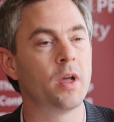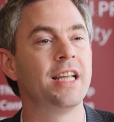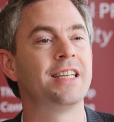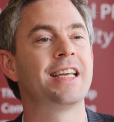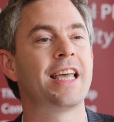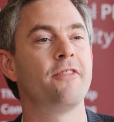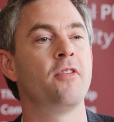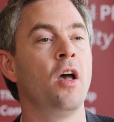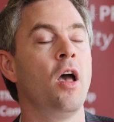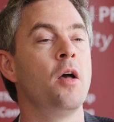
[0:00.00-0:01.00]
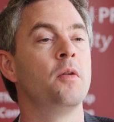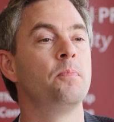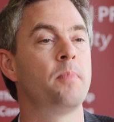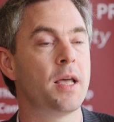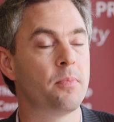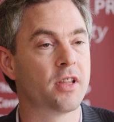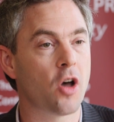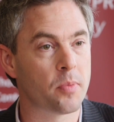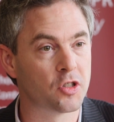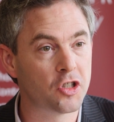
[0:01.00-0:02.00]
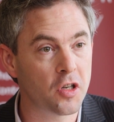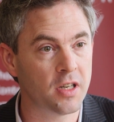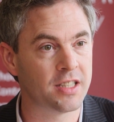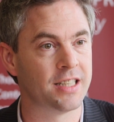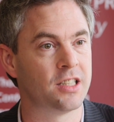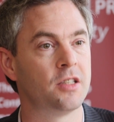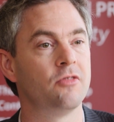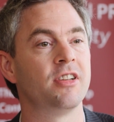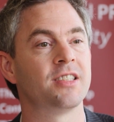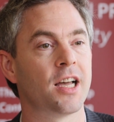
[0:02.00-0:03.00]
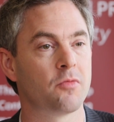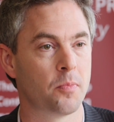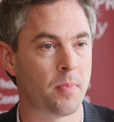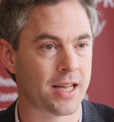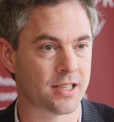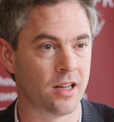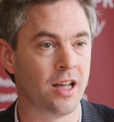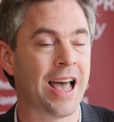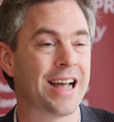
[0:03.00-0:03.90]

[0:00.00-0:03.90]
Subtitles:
We need to give people the opportunity to recycle better